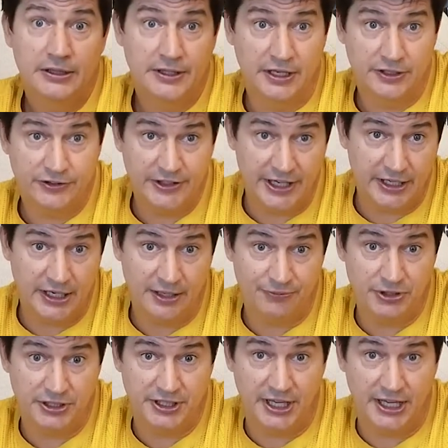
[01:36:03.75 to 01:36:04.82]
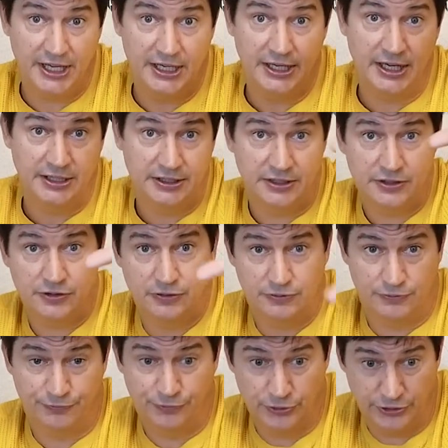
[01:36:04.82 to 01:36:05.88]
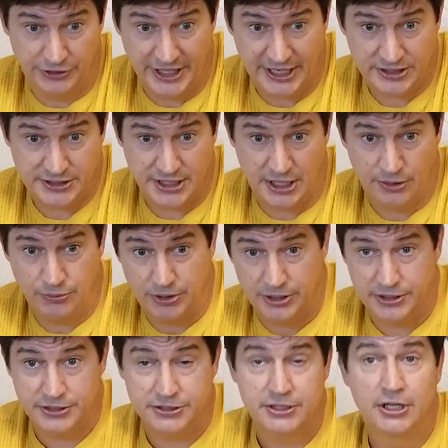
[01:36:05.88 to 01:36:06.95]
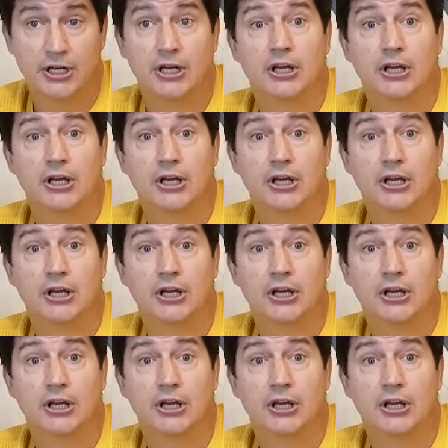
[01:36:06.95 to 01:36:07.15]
Then the second half of the day and this full next day was